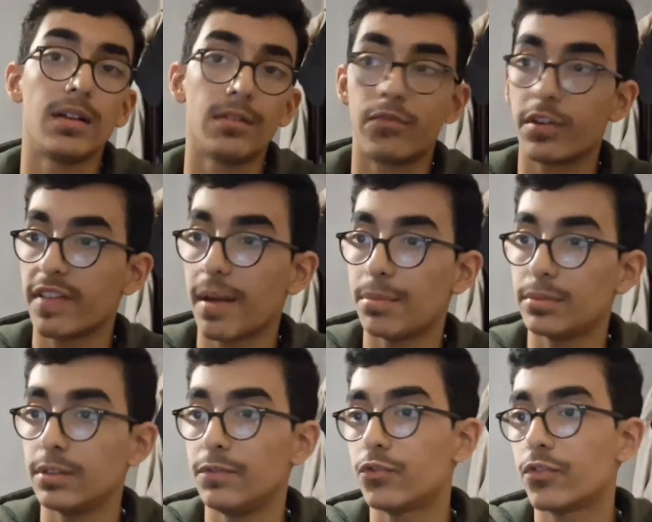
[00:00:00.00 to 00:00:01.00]
For example,
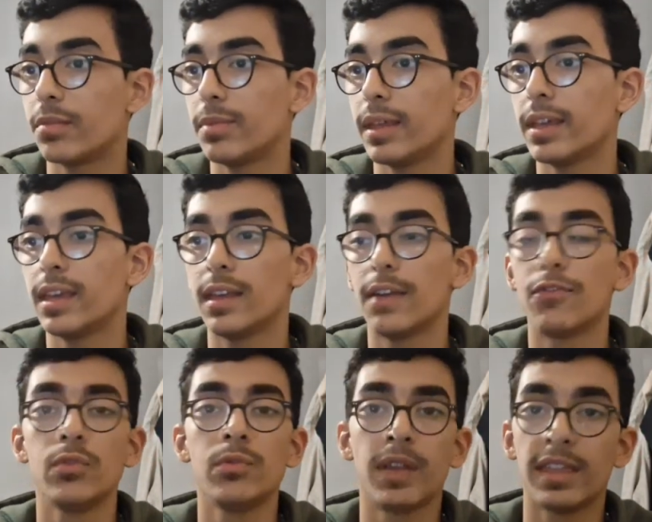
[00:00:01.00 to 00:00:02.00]
if you're trying to play king
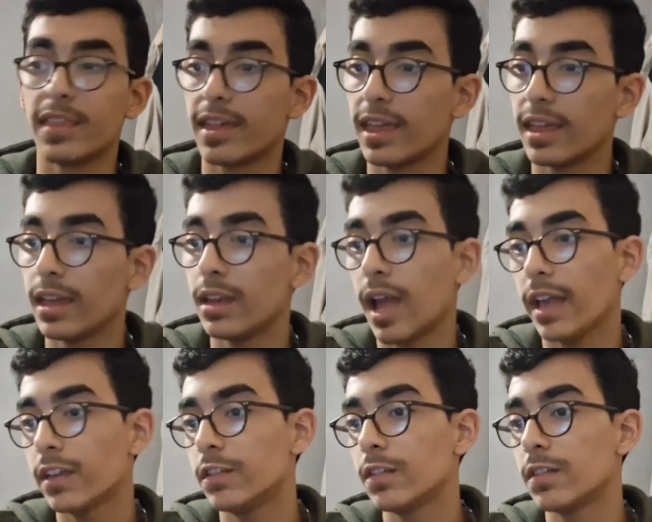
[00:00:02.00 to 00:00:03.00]
f2, get the king in, I
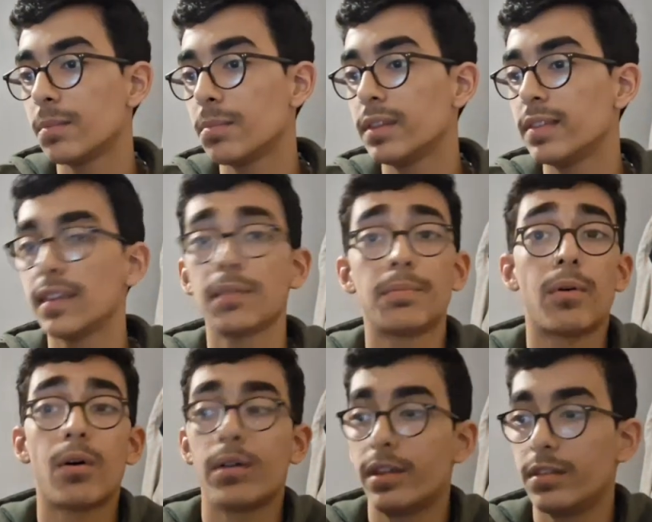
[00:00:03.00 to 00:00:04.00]
can just simply take the
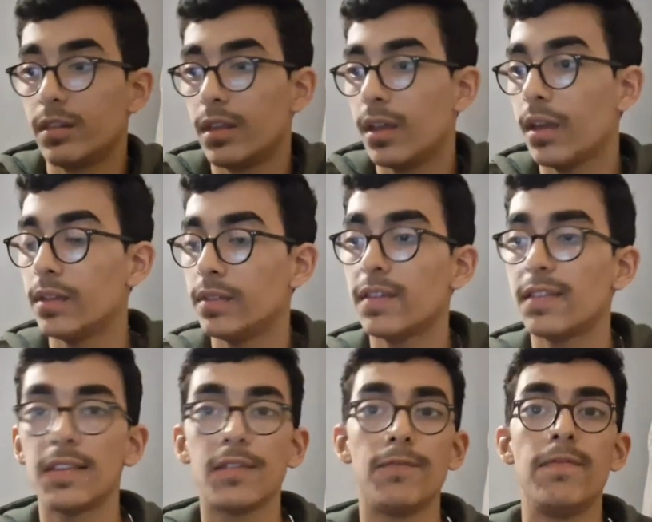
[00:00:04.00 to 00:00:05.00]
pawn, and this
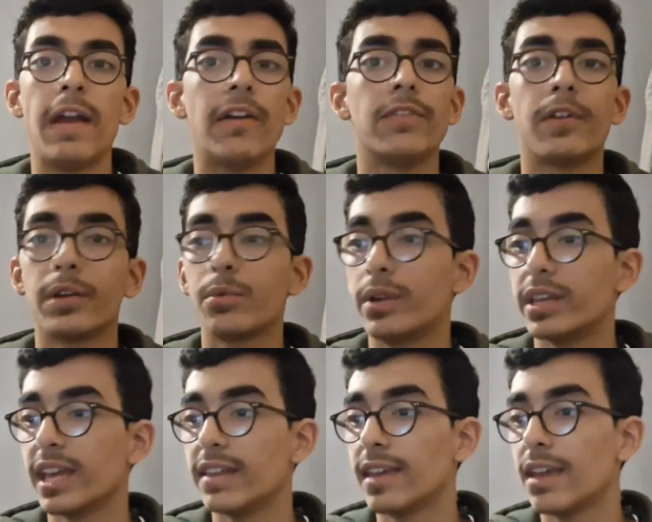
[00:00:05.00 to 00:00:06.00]
is a very, very winning
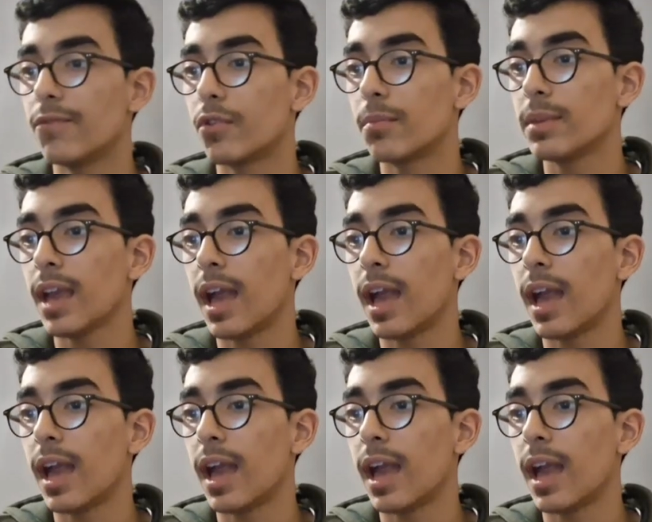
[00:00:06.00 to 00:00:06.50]
endgame for me.